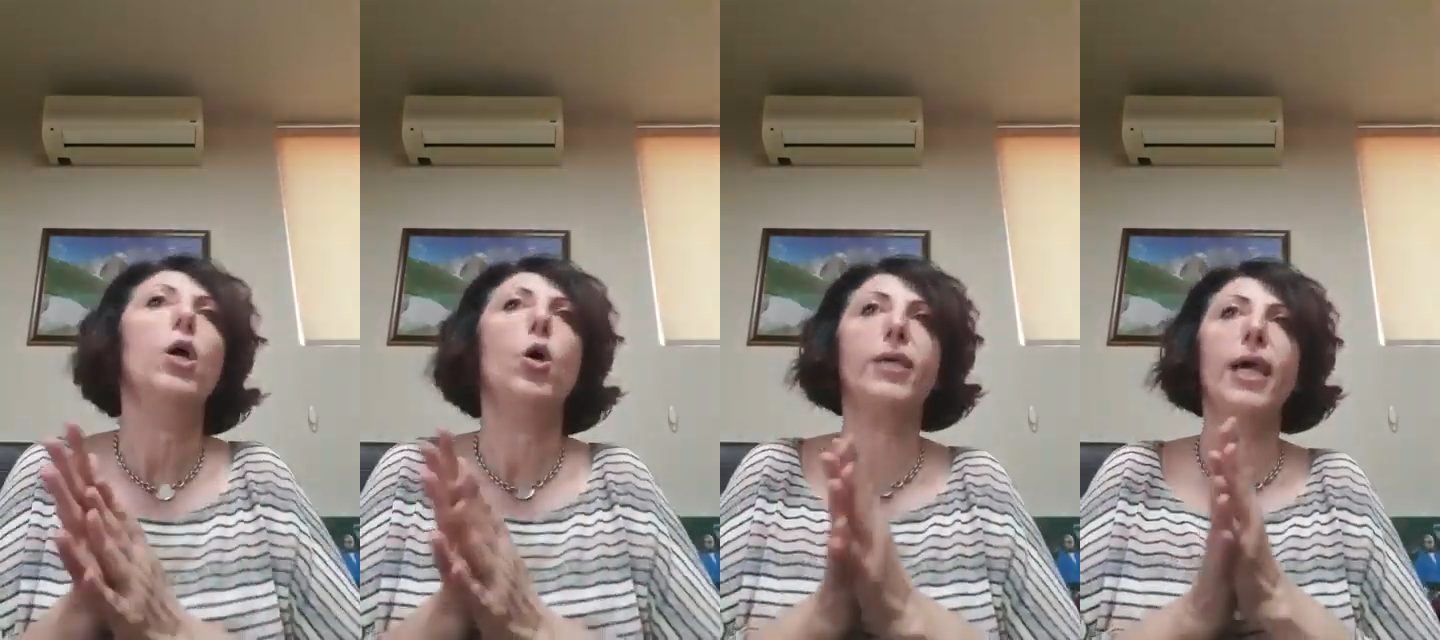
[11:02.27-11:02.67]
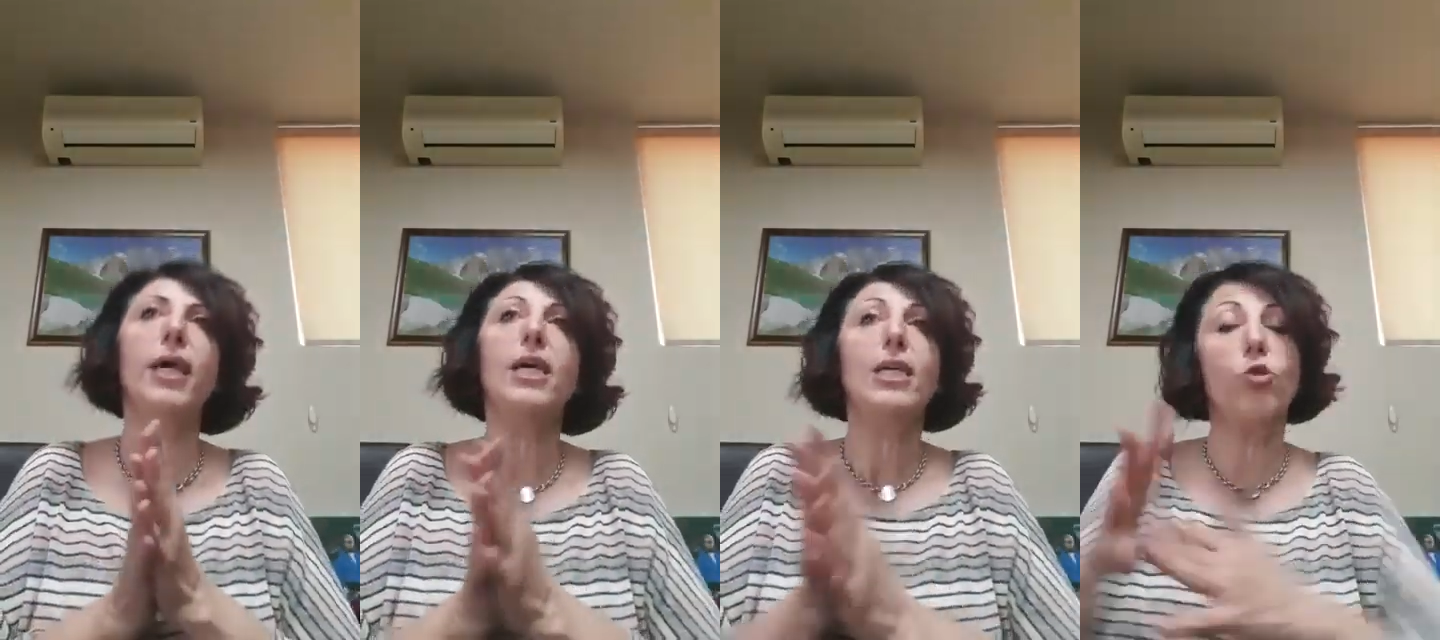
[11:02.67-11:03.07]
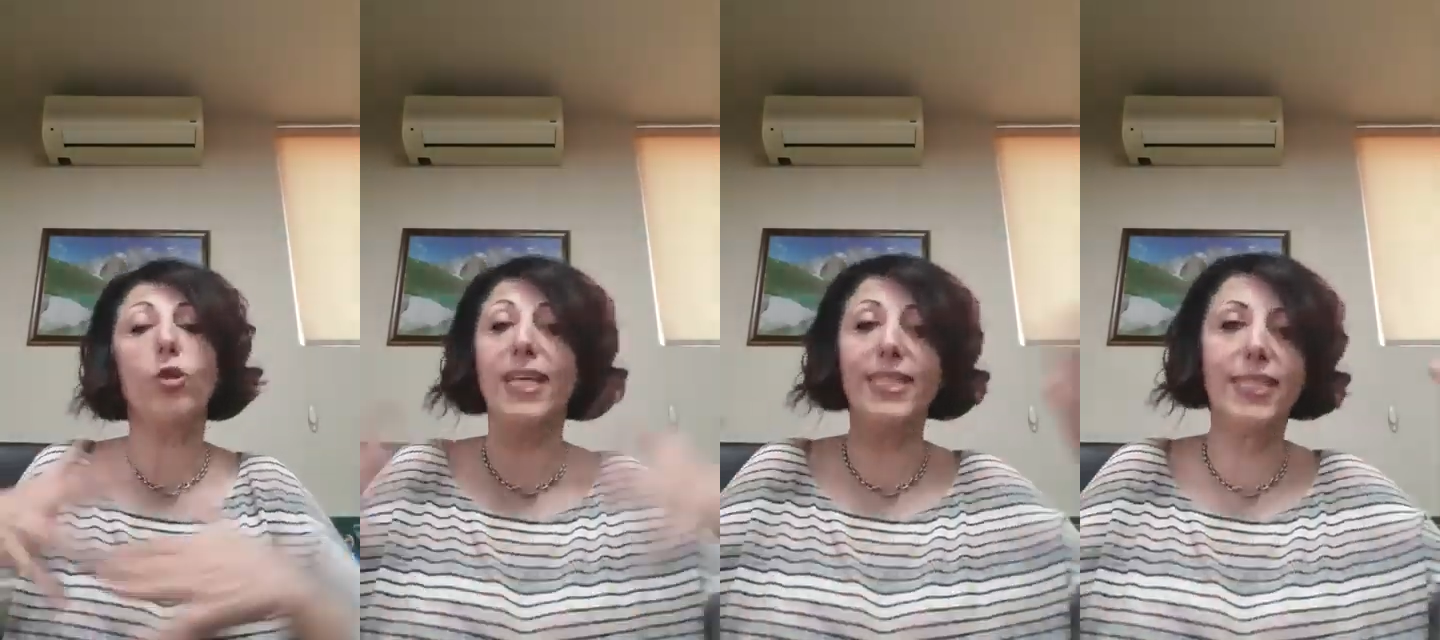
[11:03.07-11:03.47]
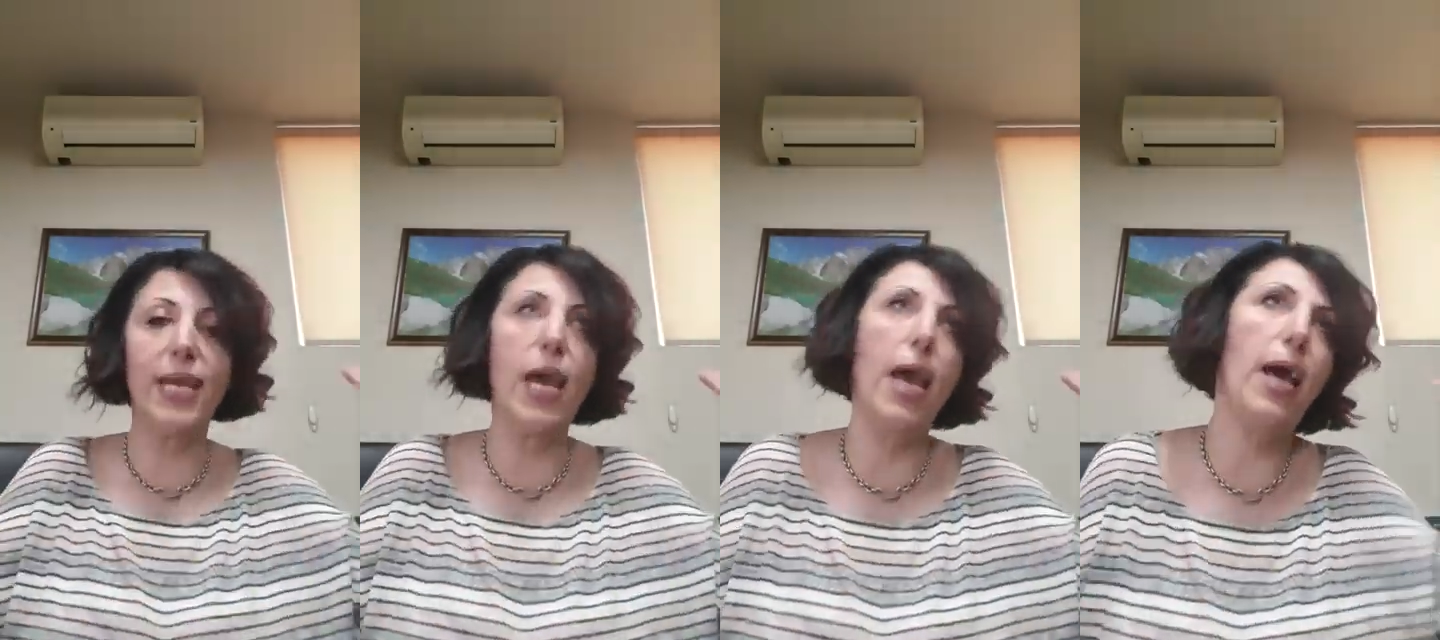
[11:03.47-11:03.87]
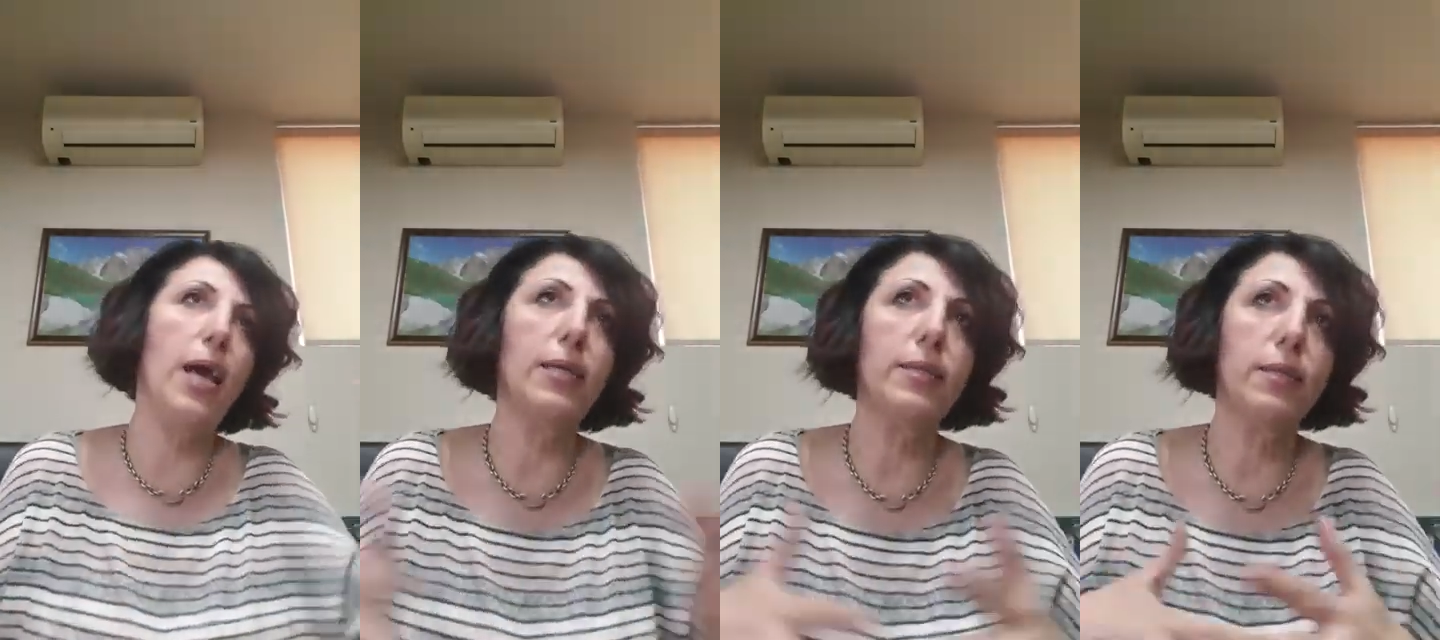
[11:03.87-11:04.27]
Okay, so let's say at
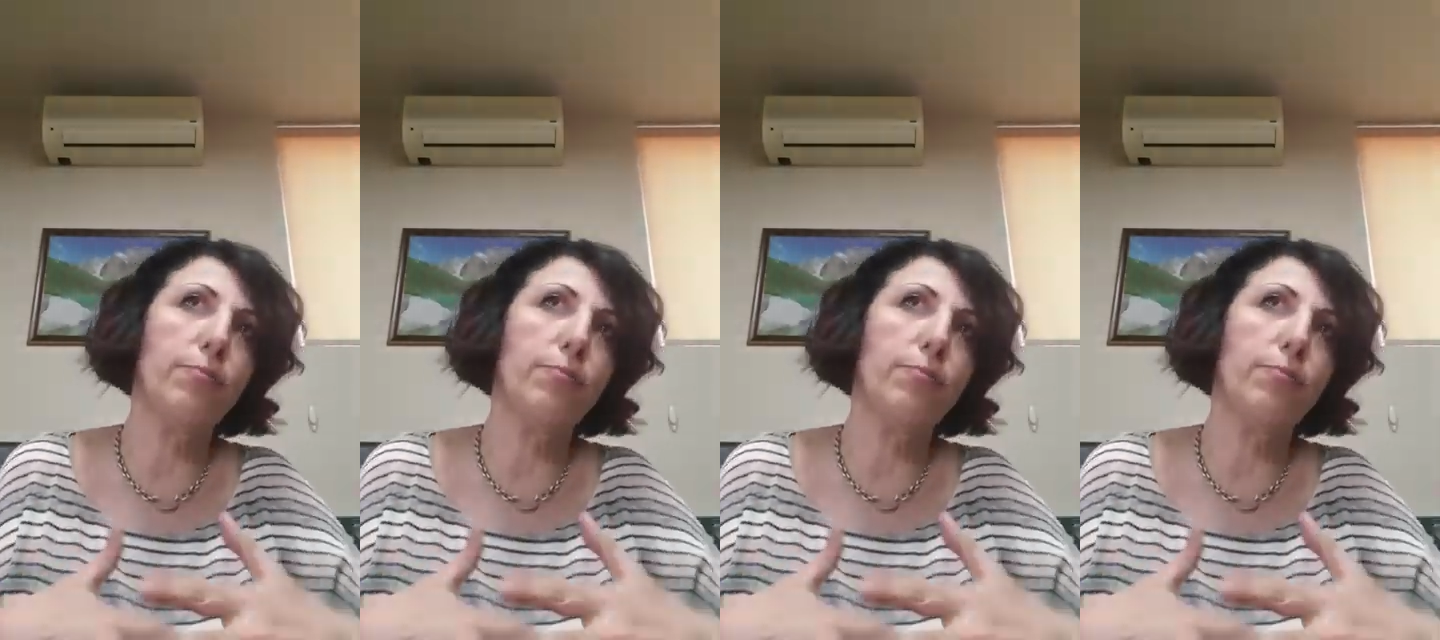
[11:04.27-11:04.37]
a